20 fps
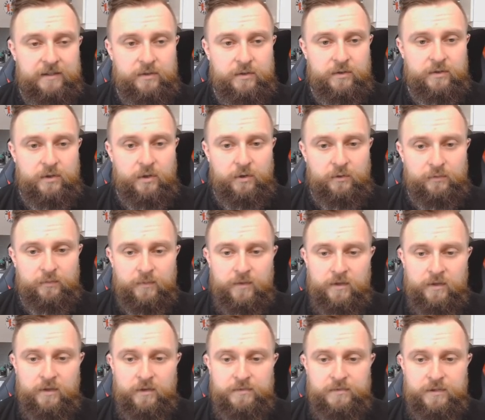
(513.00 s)
a good goal from
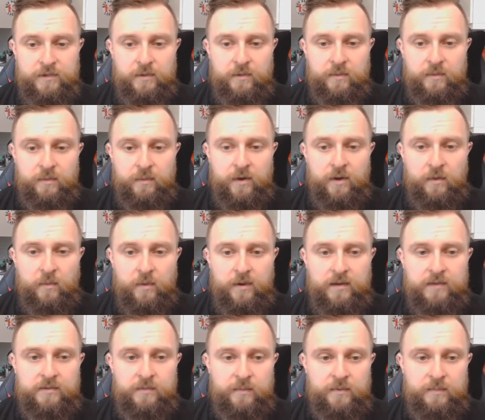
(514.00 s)
Gnonto. Well
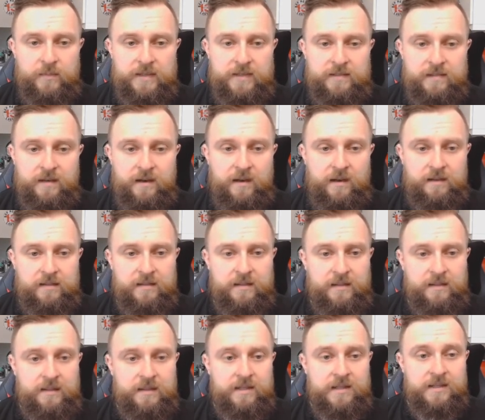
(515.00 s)
worked with Bisgard.
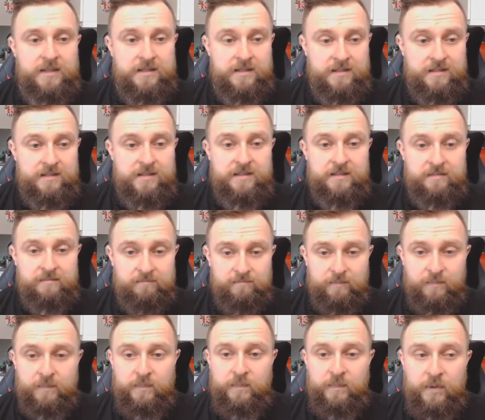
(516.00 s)

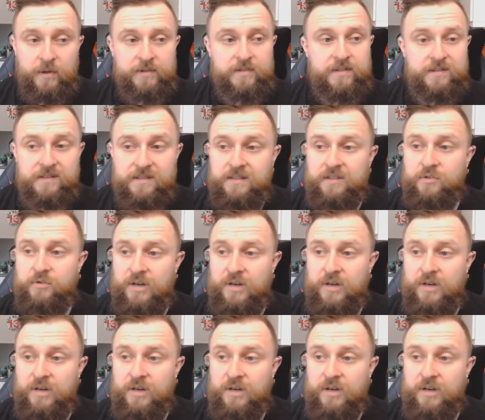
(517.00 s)
Puts us in the